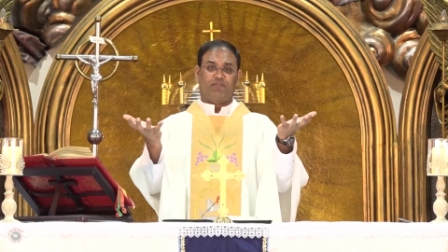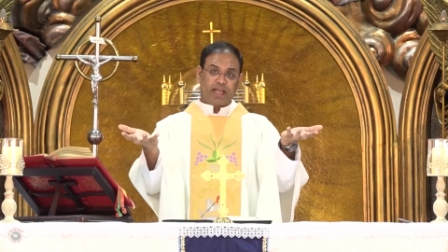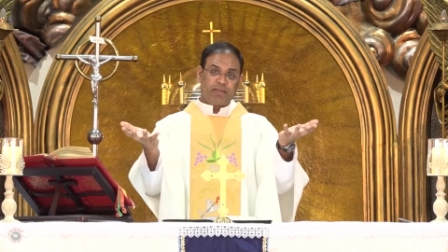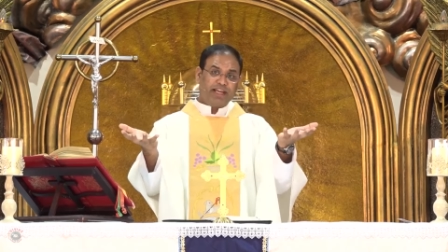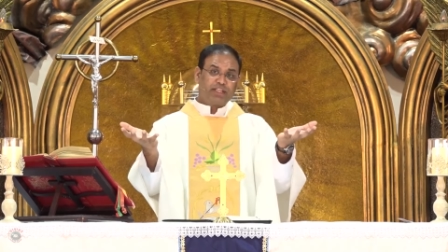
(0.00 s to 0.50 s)

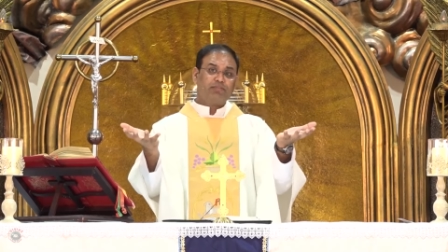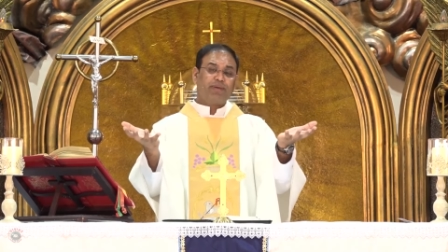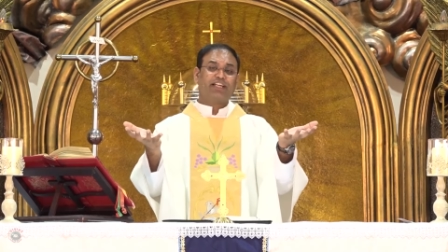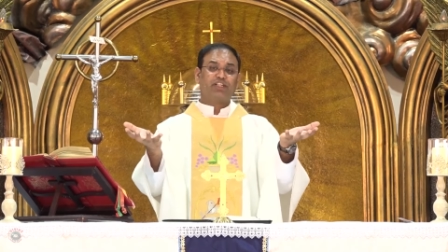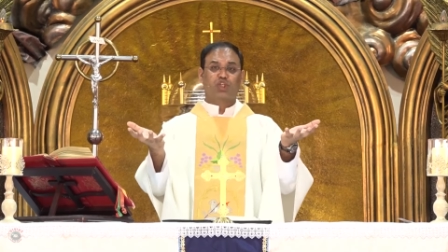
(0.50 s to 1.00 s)
We are made to
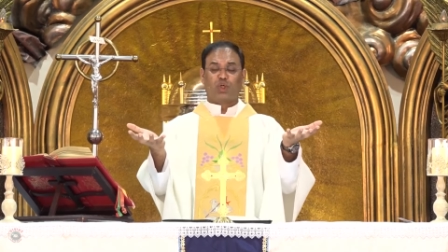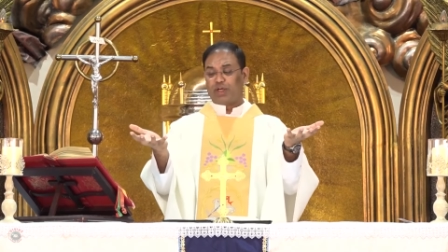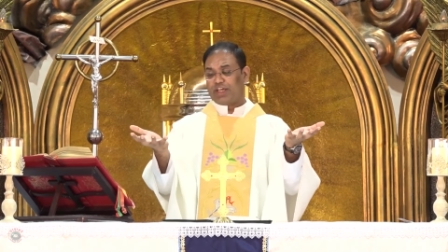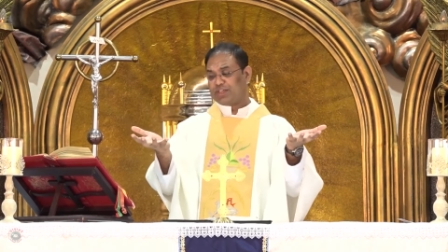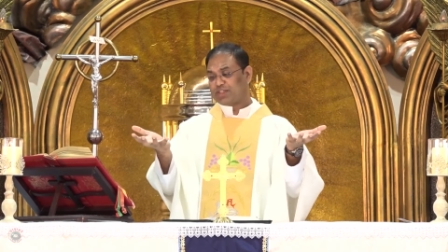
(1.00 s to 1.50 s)
make a
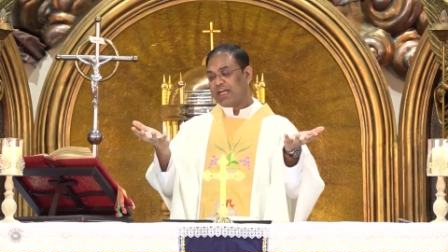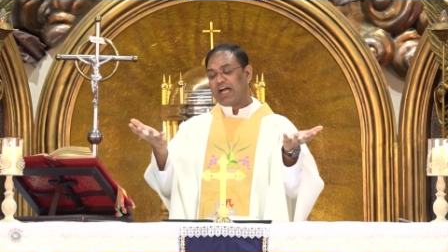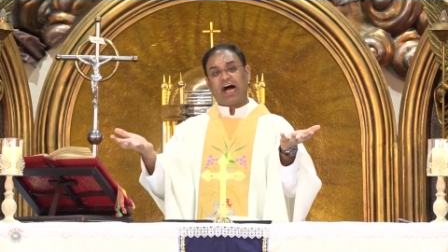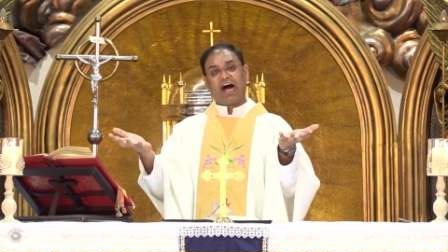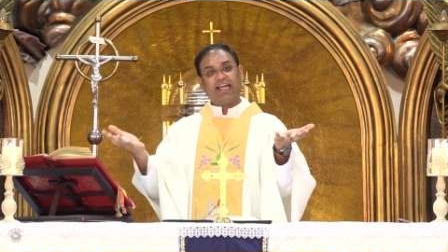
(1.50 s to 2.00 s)
choice,
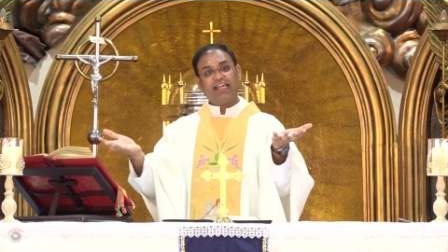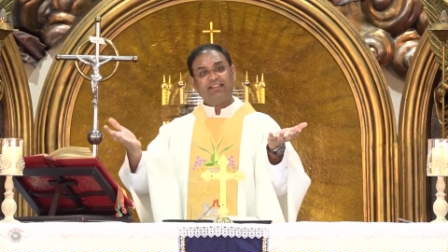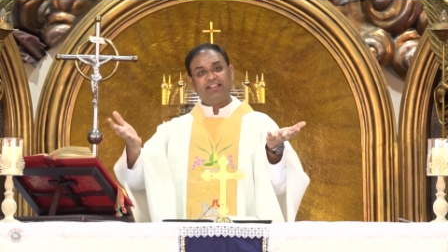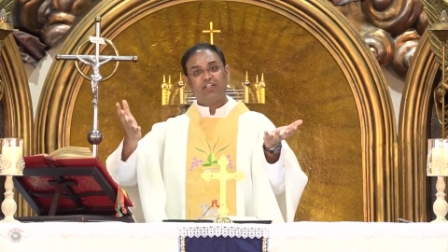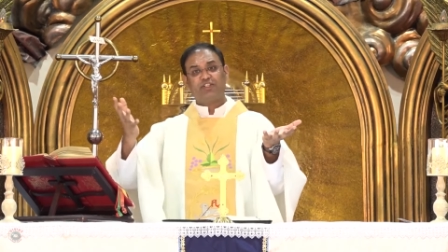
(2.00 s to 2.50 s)

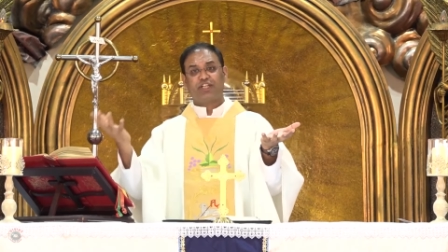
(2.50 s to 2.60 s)
either